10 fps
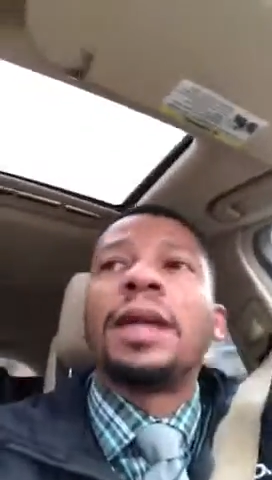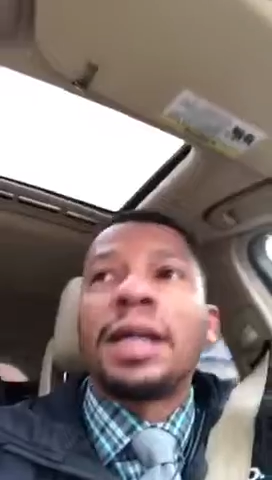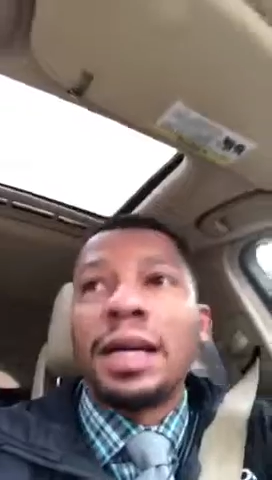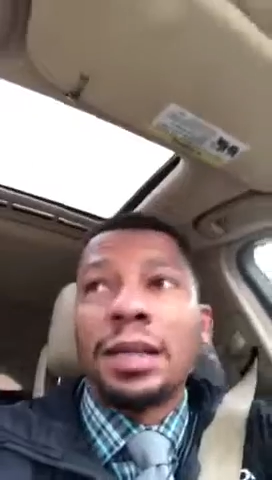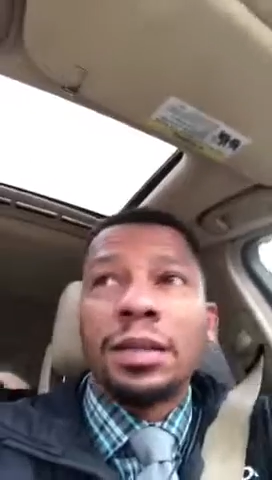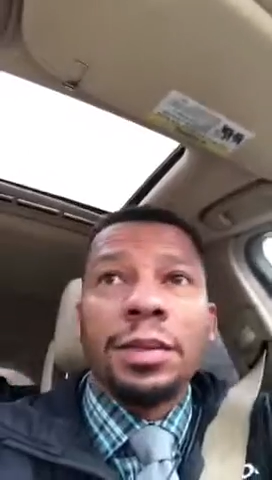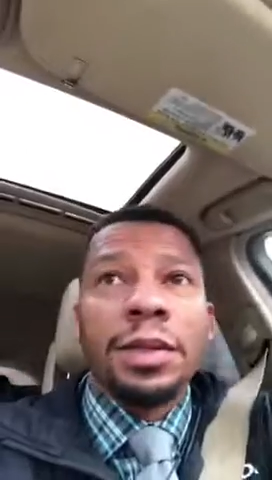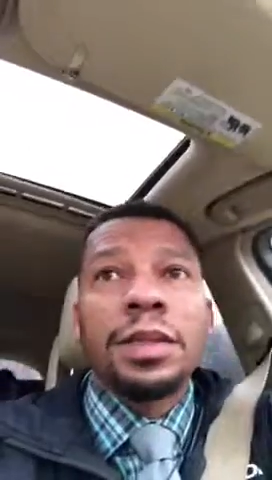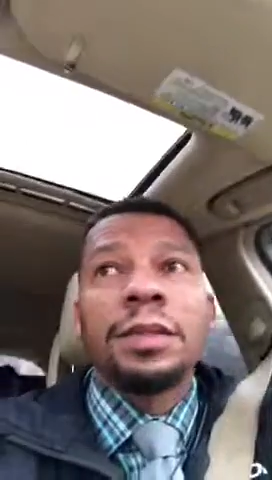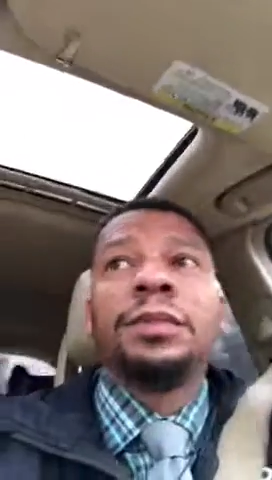
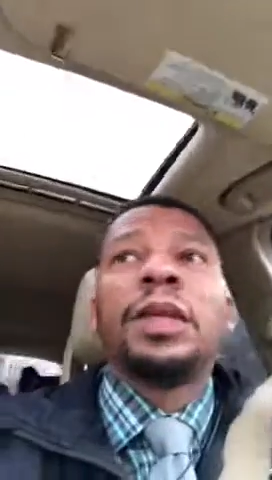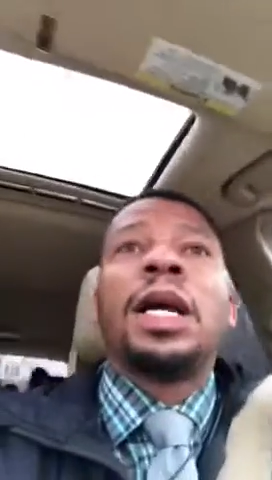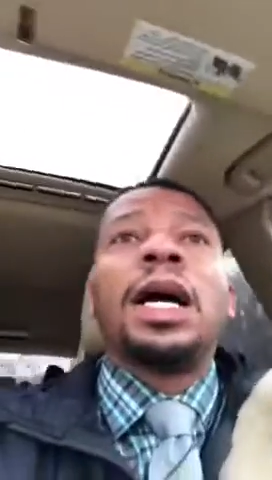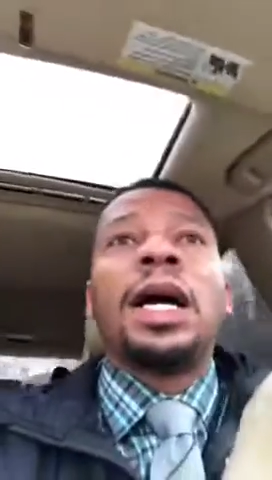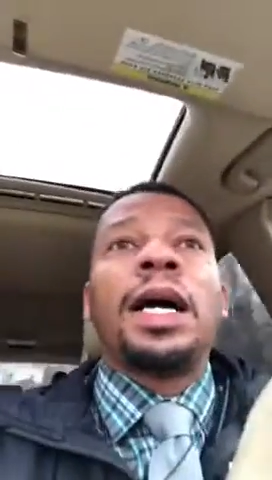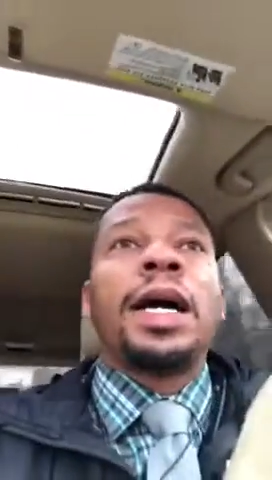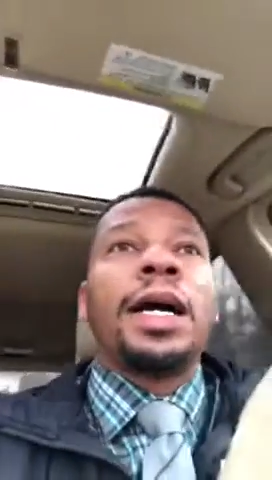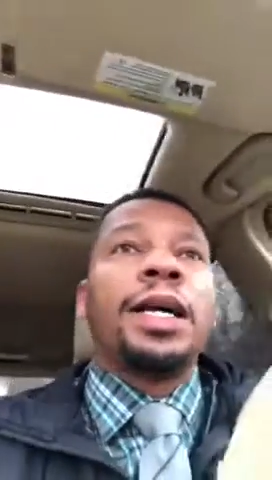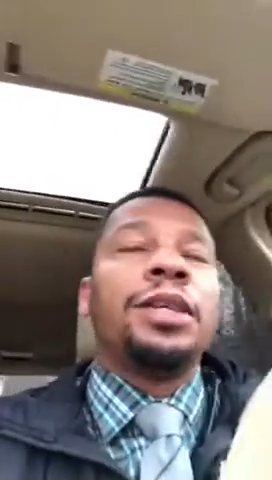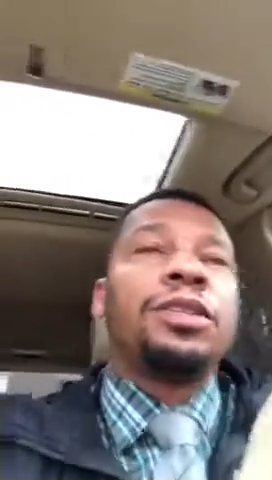customers.
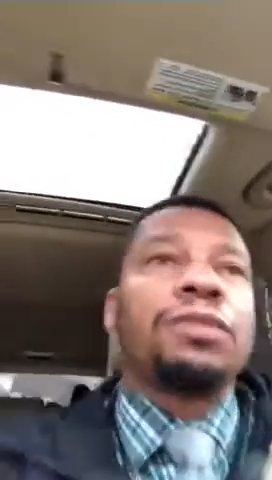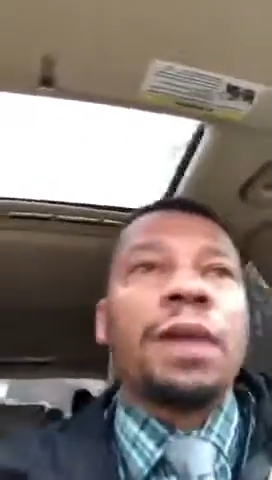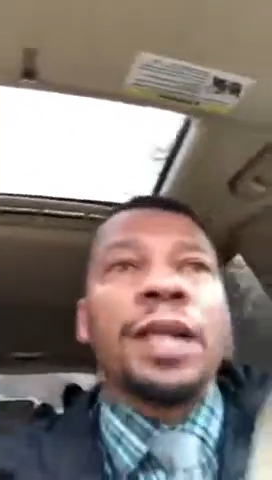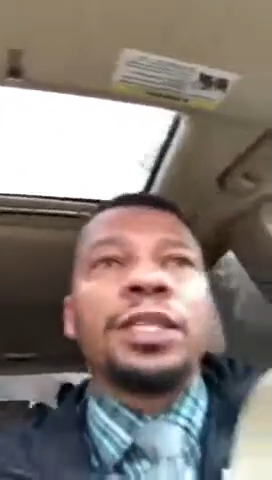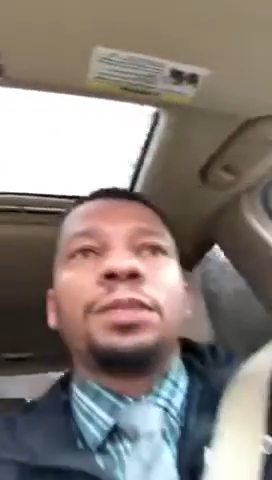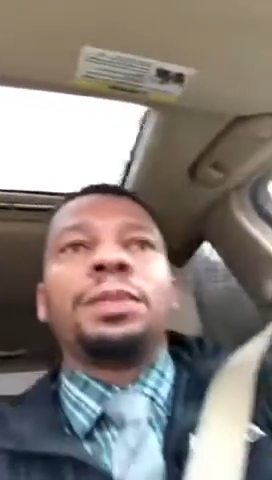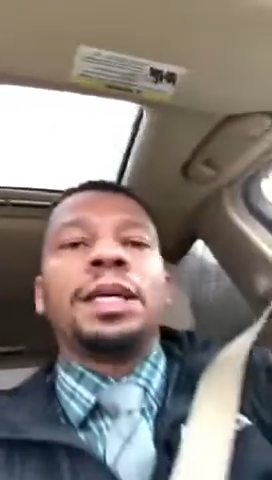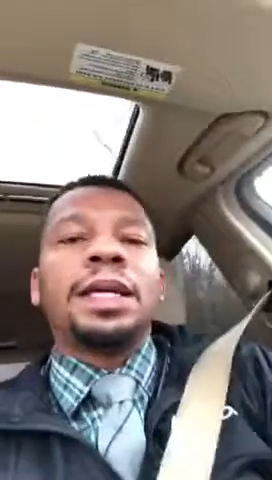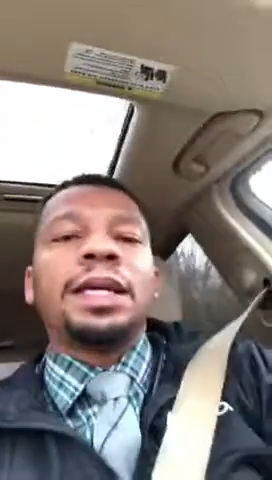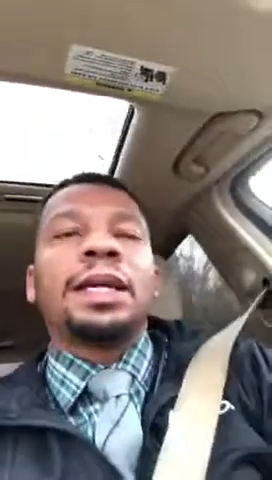I try to
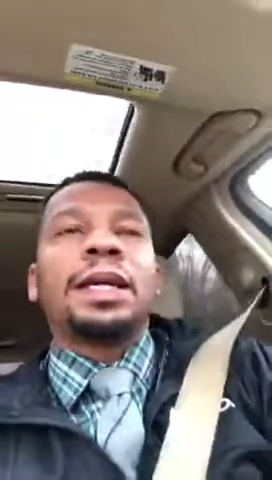speak